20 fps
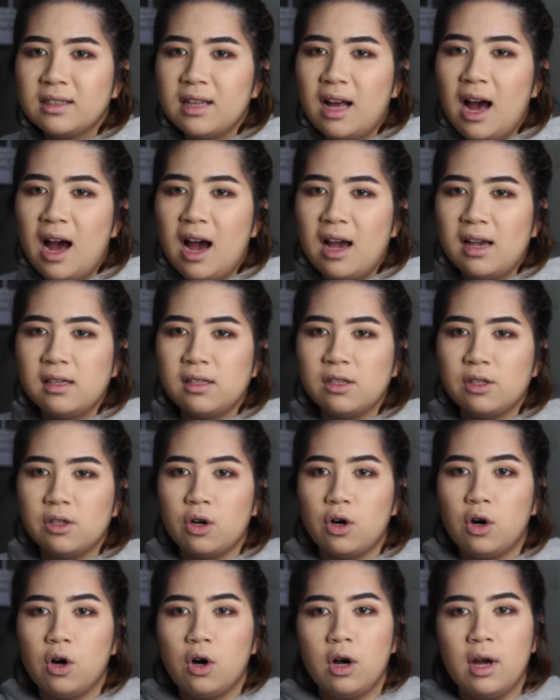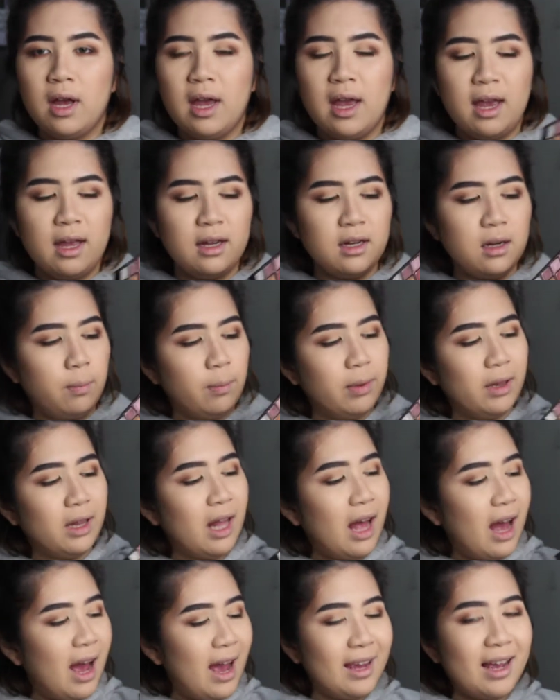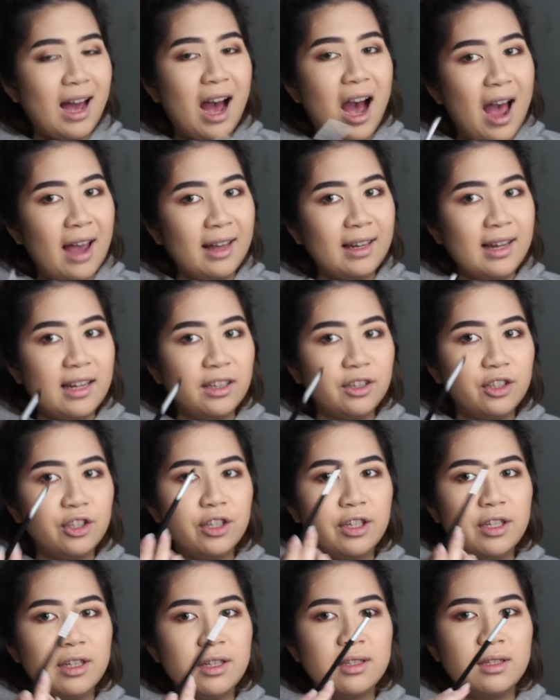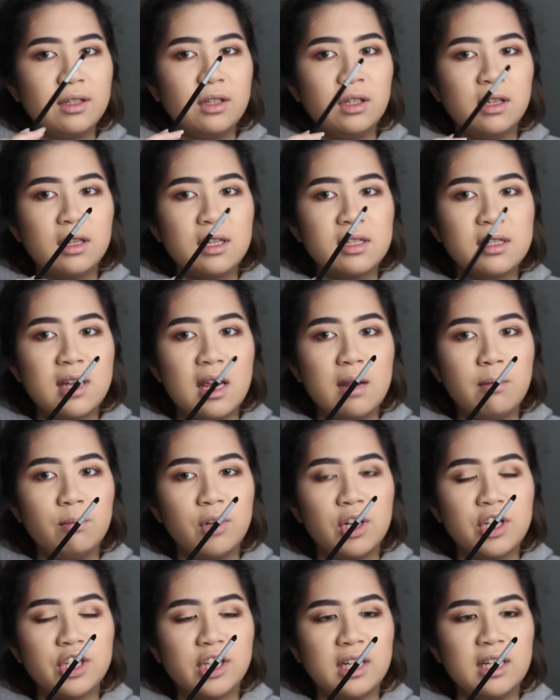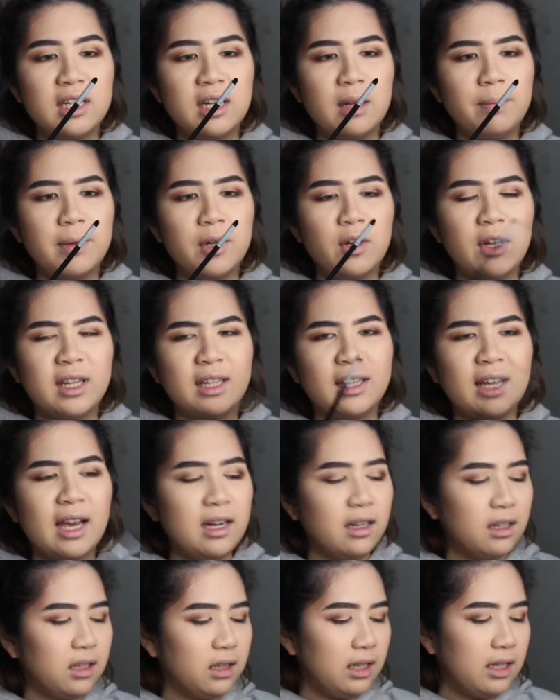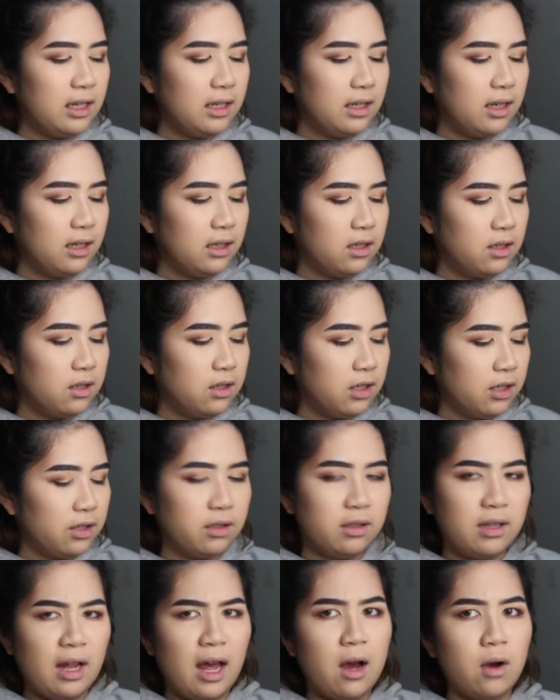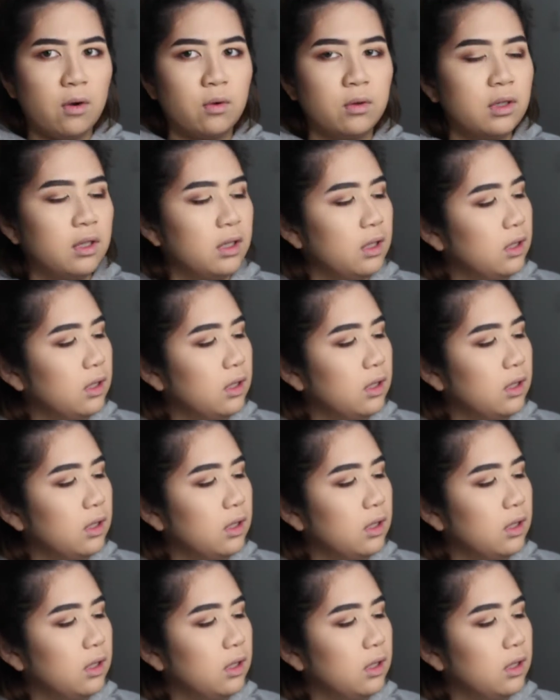sa eyes ko and apply highlighter. The same brush kanina, pero I kinda cleaned it just now.